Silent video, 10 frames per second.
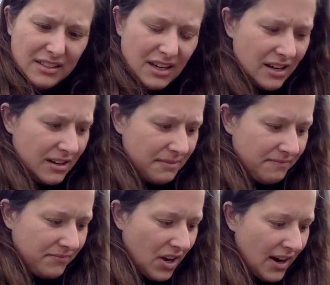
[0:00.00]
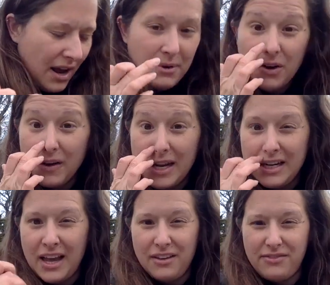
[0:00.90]
Uh-oh. All right, I'm going to go get a
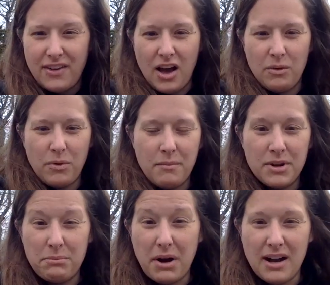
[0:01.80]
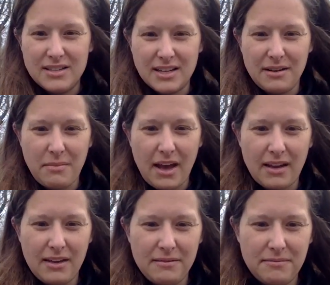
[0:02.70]
knife. I'm going to pause and come back.